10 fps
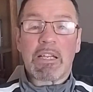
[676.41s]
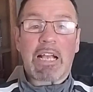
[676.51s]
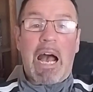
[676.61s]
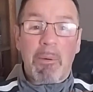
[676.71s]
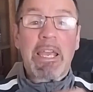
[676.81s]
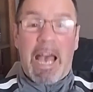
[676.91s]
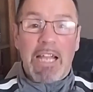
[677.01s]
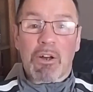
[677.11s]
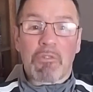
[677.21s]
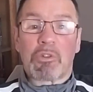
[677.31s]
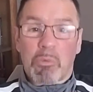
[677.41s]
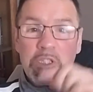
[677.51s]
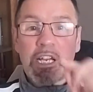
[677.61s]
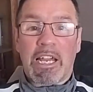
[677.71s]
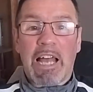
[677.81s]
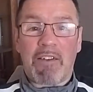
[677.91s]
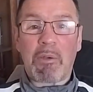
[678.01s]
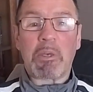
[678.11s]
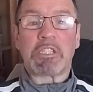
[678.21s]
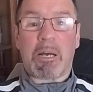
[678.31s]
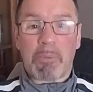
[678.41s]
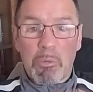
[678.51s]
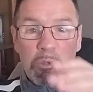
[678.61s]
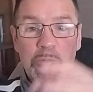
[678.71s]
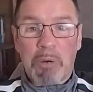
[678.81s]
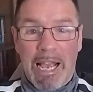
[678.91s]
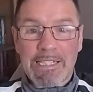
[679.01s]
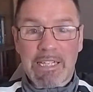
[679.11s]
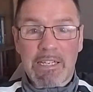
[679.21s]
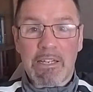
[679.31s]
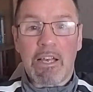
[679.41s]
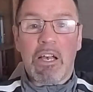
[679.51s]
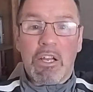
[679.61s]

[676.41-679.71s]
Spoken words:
The Qawi I loved was a light heavyweight champion, was Braxton.